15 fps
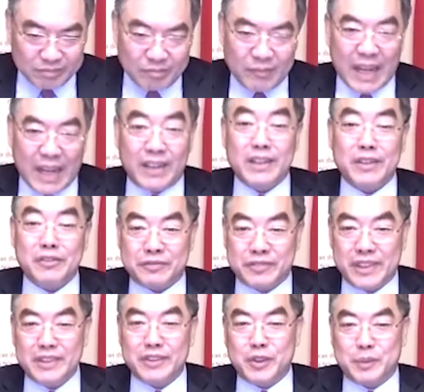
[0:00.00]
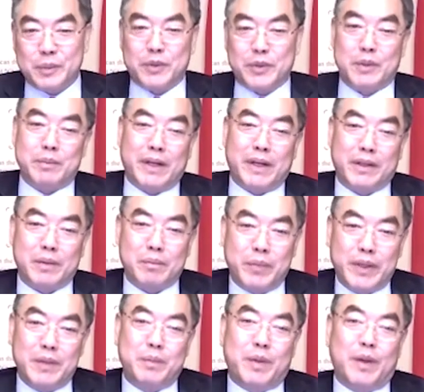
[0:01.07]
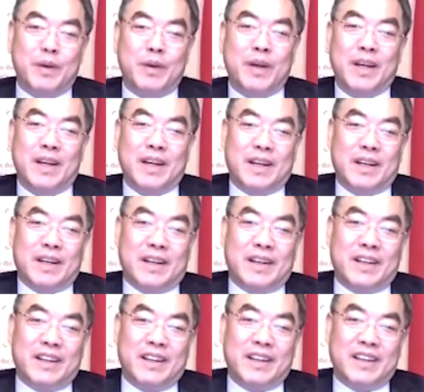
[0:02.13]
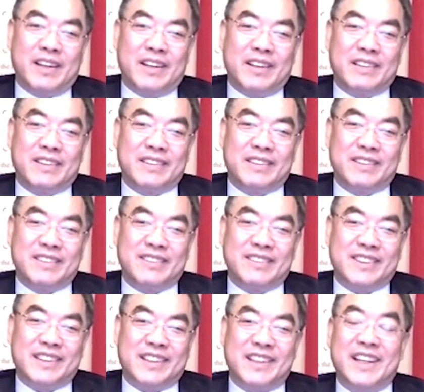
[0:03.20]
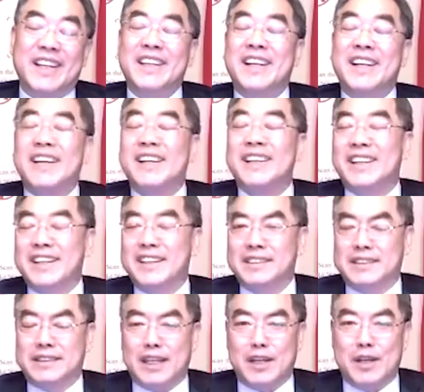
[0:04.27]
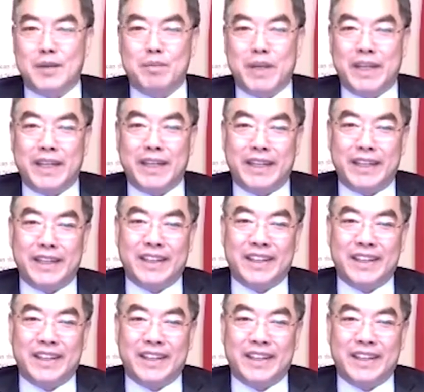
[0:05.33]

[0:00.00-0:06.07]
and the friendship to American people. And Connecticut has many